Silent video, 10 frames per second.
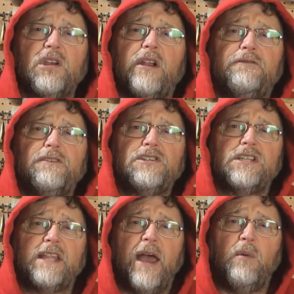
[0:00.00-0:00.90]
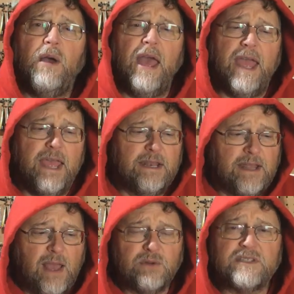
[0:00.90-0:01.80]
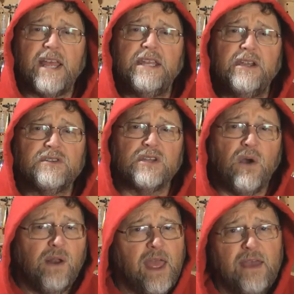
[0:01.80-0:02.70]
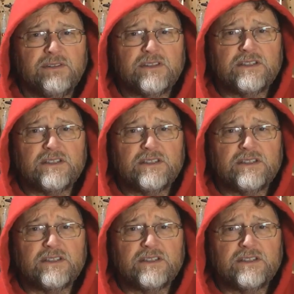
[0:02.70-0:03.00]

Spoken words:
started fishing that way, and that was 10 years ago, and I haven't